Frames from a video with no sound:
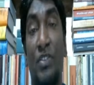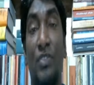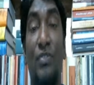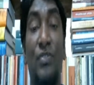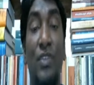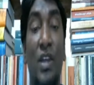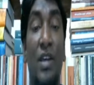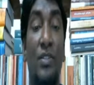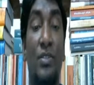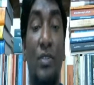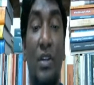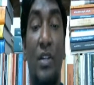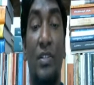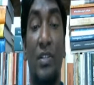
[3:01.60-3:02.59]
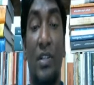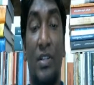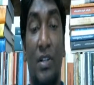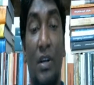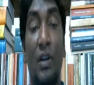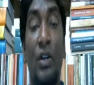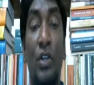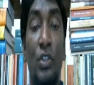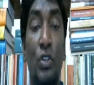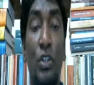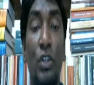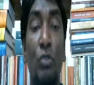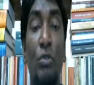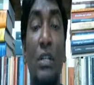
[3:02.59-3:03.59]
interest etc so
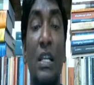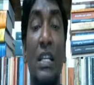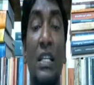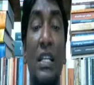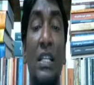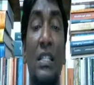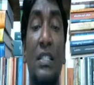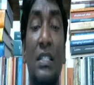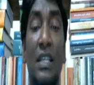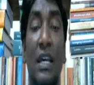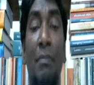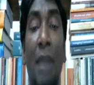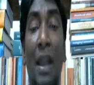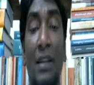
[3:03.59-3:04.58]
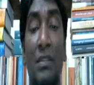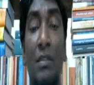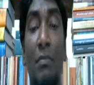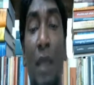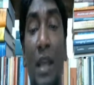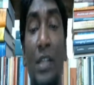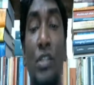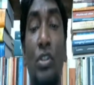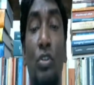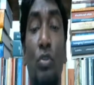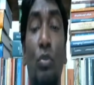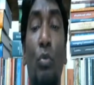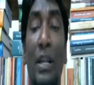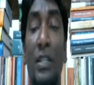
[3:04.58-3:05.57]
the utility is maximized
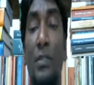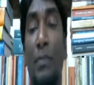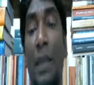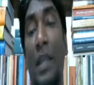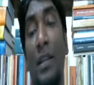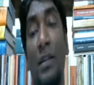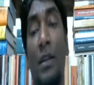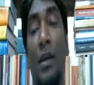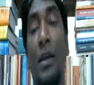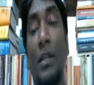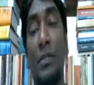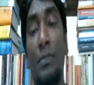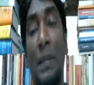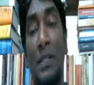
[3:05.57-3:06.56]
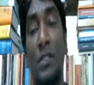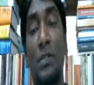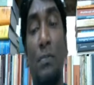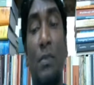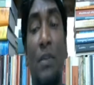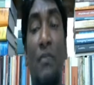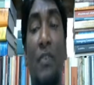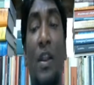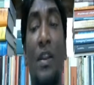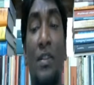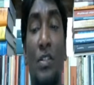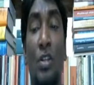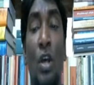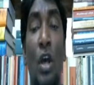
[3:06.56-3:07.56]
through expense, expense
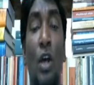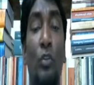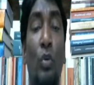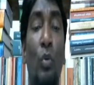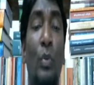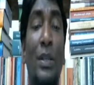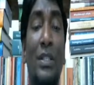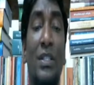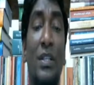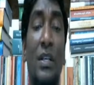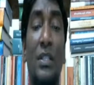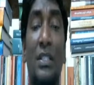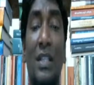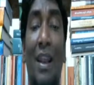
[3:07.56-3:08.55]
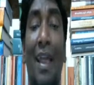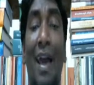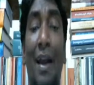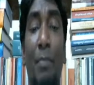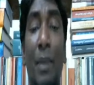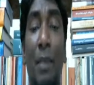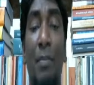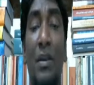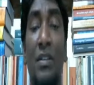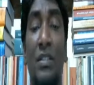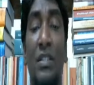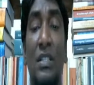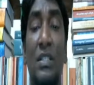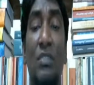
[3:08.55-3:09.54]
preference through which a slack payment,
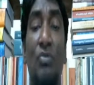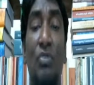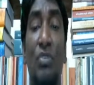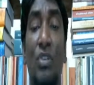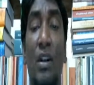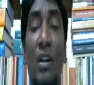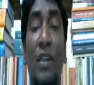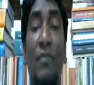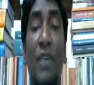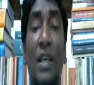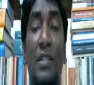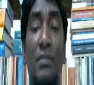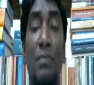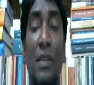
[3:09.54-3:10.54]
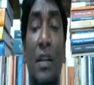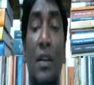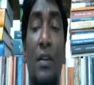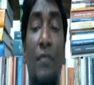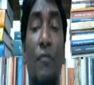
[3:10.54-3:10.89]
discretionary investment, and